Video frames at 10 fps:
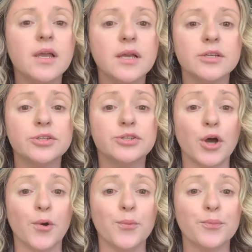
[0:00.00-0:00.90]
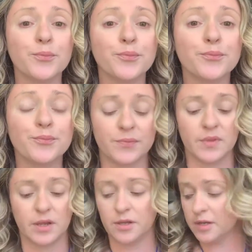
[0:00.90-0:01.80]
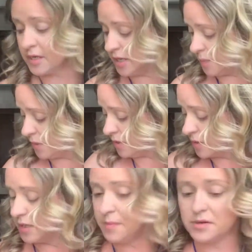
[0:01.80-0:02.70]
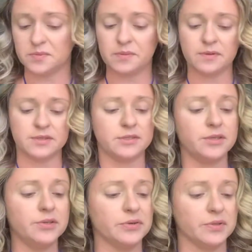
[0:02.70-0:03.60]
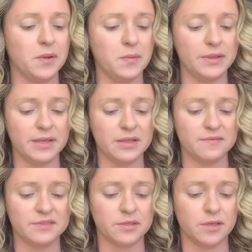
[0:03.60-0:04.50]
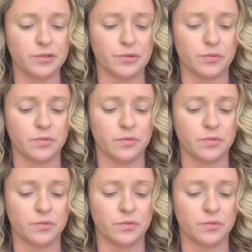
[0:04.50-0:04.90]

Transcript: So, are you gonna get up here? Get up here so people can see you. They love seeing you.